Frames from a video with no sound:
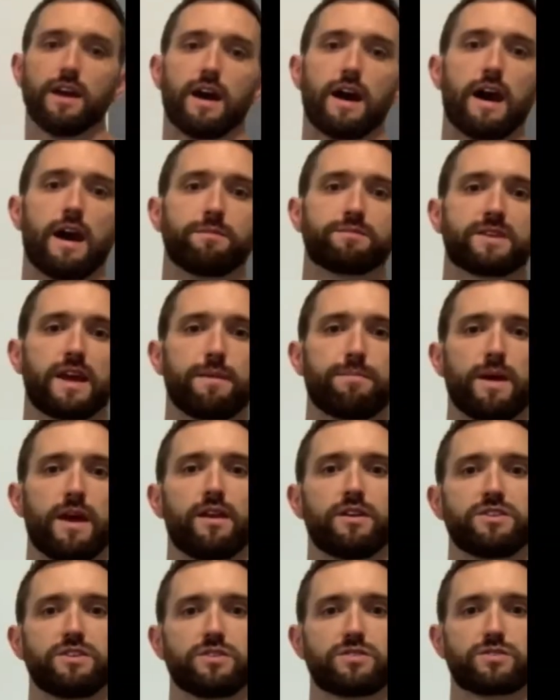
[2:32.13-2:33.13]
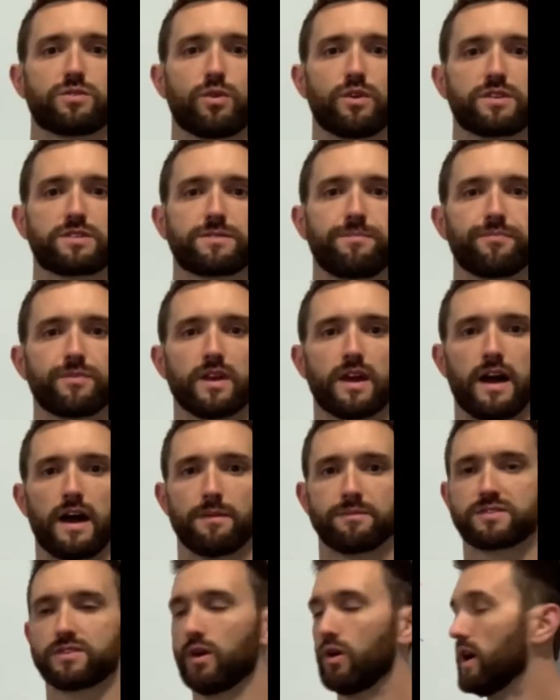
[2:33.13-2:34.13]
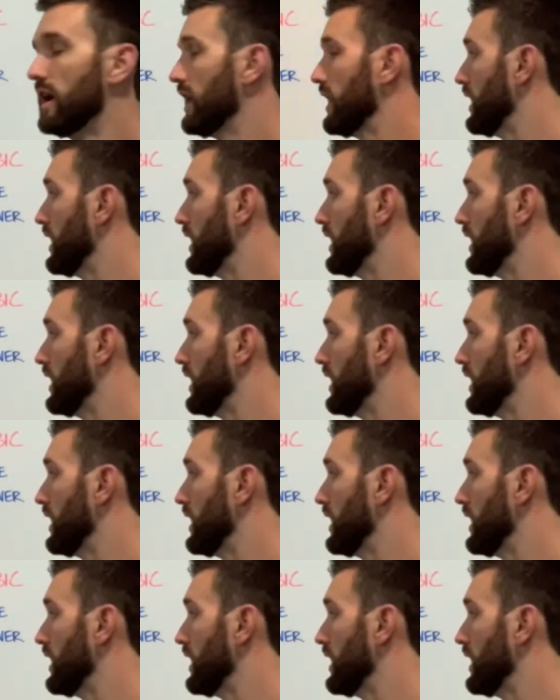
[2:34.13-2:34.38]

type energy source. So